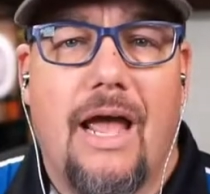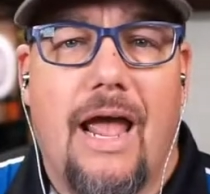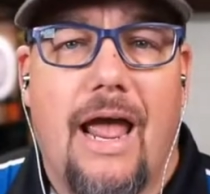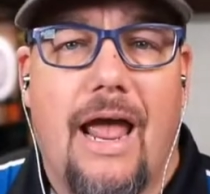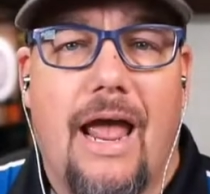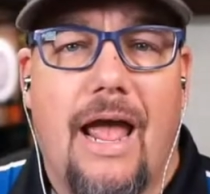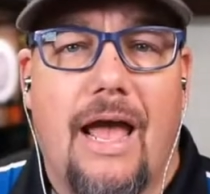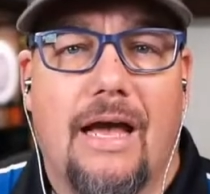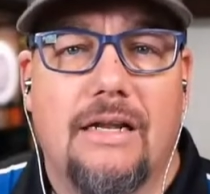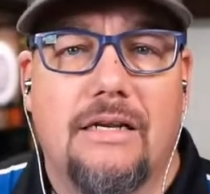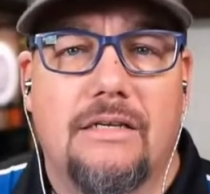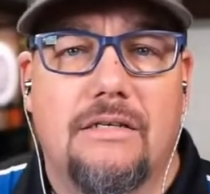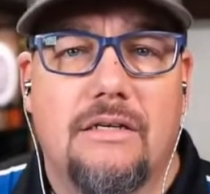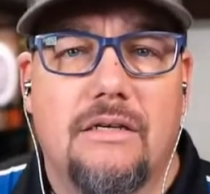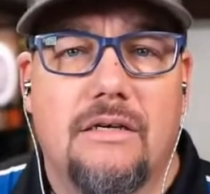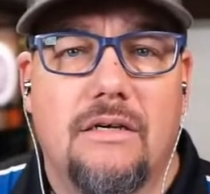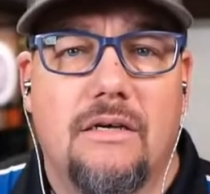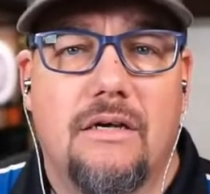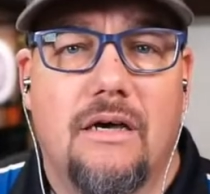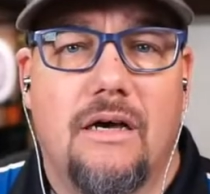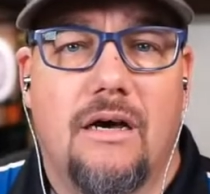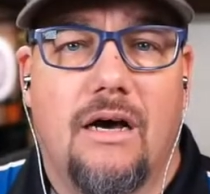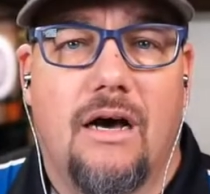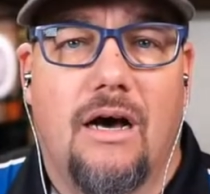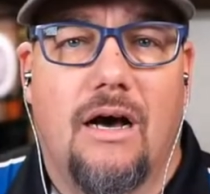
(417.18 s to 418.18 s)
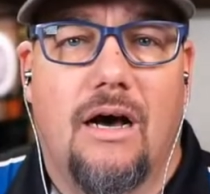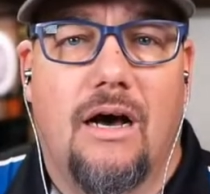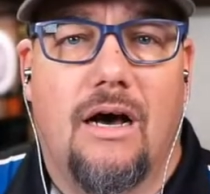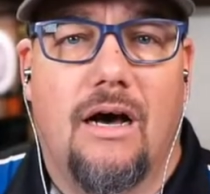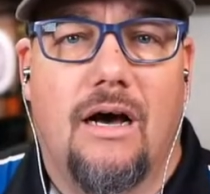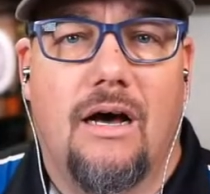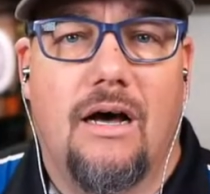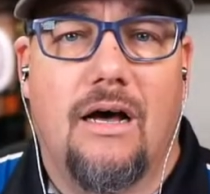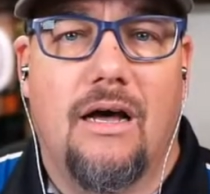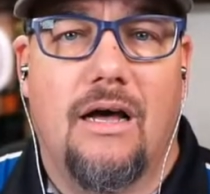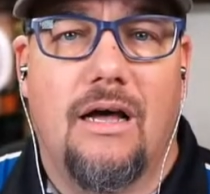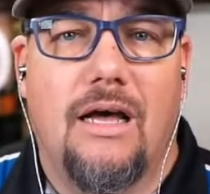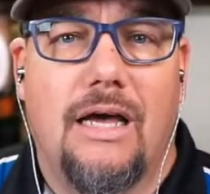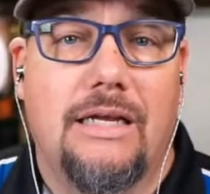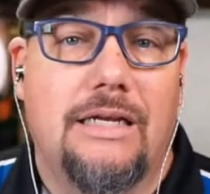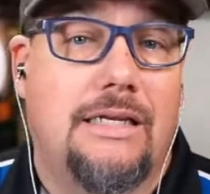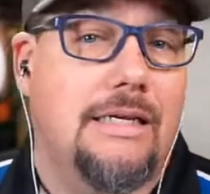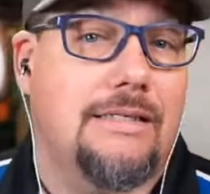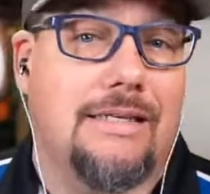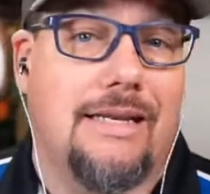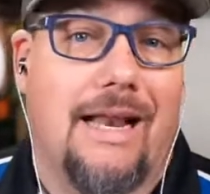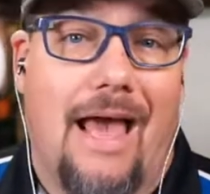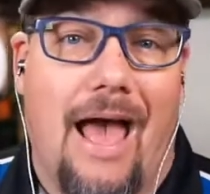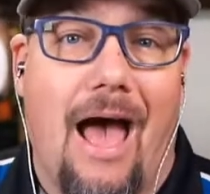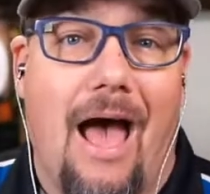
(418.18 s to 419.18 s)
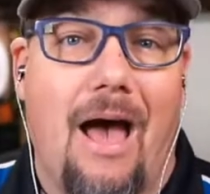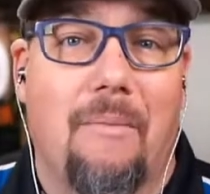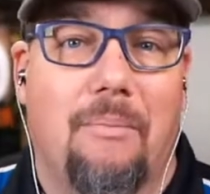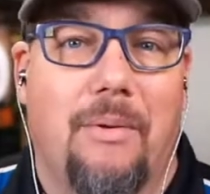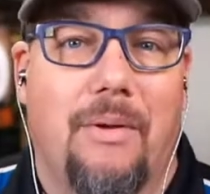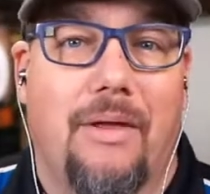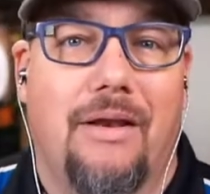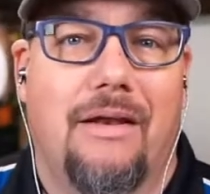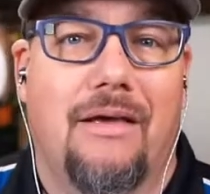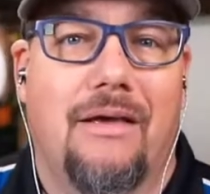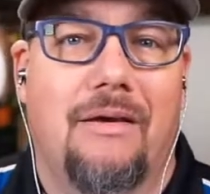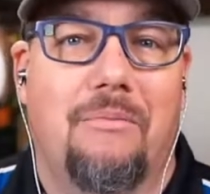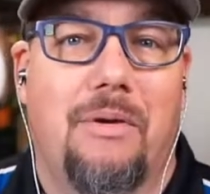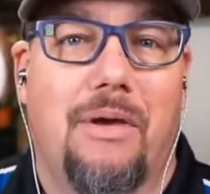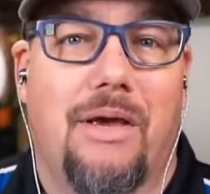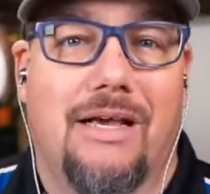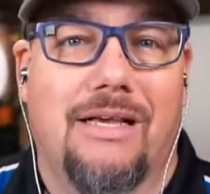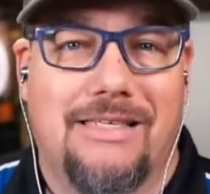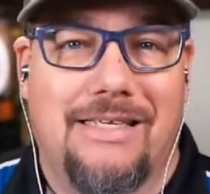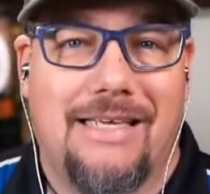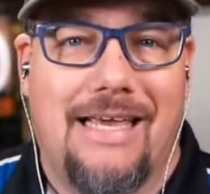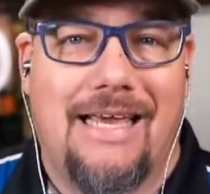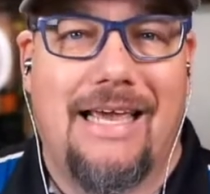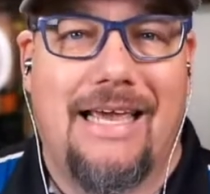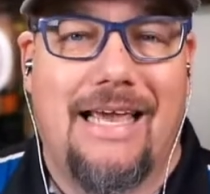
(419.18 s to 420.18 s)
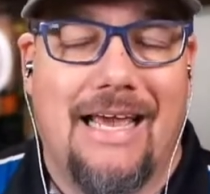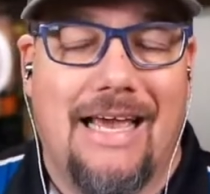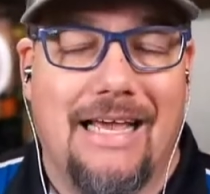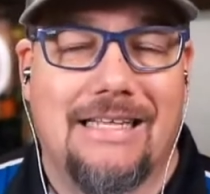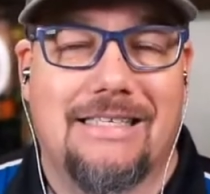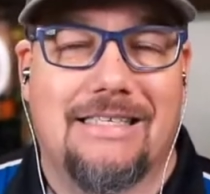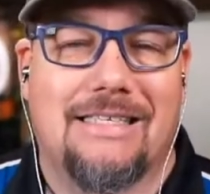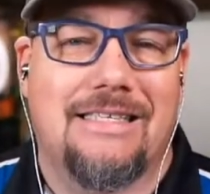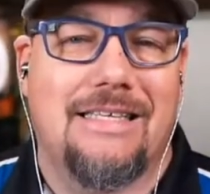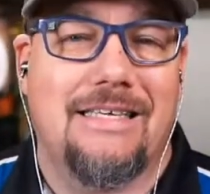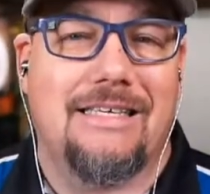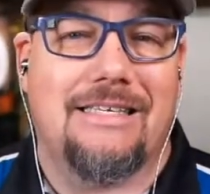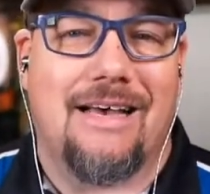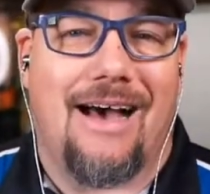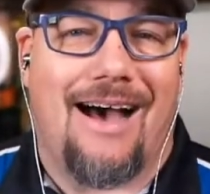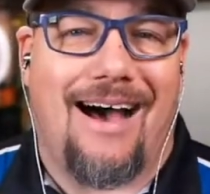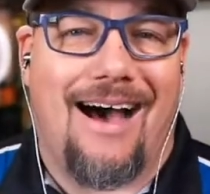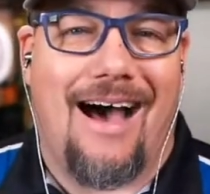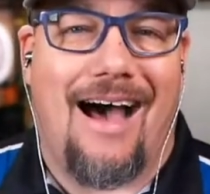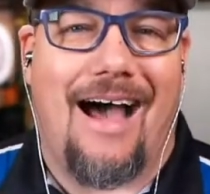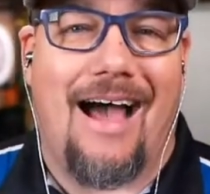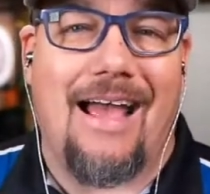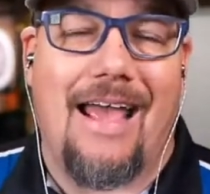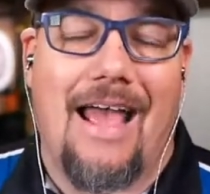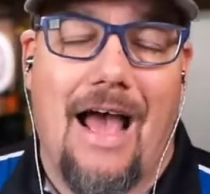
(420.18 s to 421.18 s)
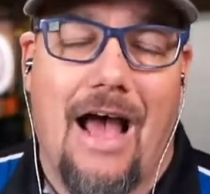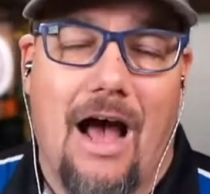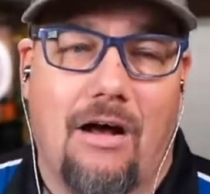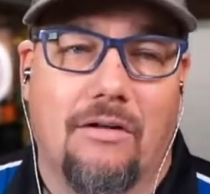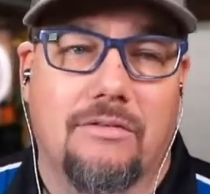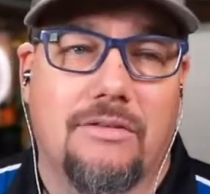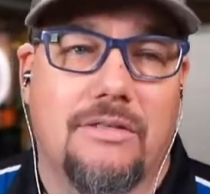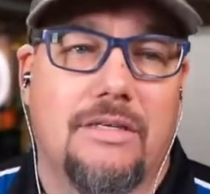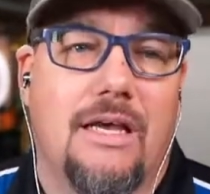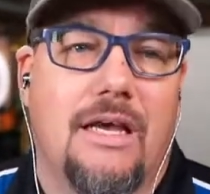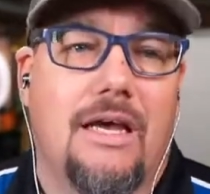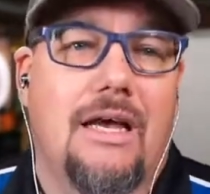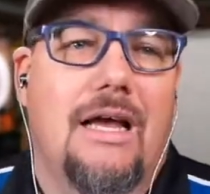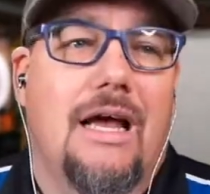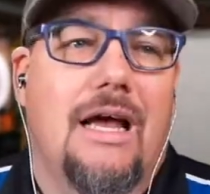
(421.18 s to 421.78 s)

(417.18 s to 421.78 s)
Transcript: And it doesn't happen because he hits these high outs.